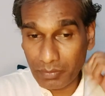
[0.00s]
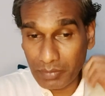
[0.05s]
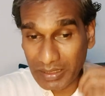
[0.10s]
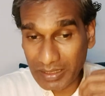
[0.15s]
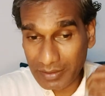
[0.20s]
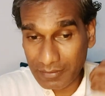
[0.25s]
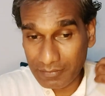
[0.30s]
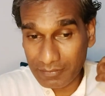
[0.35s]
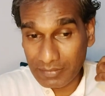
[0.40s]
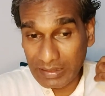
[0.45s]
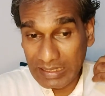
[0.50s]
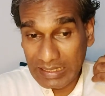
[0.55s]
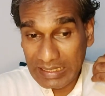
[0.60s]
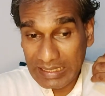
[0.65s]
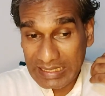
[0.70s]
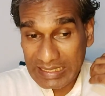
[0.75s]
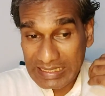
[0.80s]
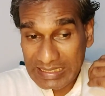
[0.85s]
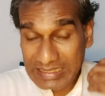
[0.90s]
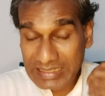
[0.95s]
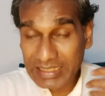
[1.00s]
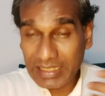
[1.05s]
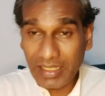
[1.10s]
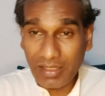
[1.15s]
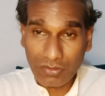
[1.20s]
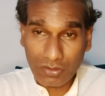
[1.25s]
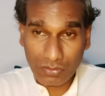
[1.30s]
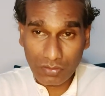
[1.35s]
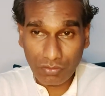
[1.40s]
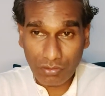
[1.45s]
slaves for the
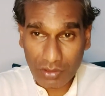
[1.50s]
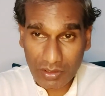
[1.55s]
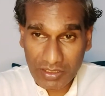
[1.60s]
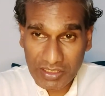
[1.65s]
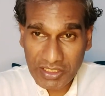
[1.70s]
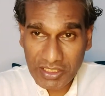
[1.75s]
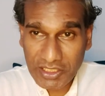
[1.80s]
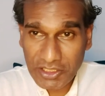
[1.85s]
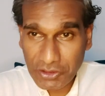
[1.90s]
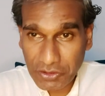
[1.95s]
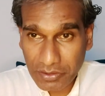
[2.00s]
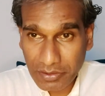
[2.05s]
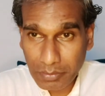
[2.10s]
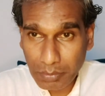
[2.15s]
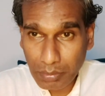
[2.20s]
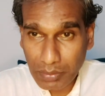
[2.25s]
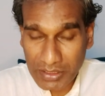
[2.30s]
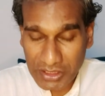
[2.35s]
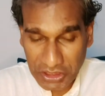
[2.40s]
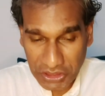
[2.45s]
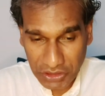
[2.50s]
sensual pleasures.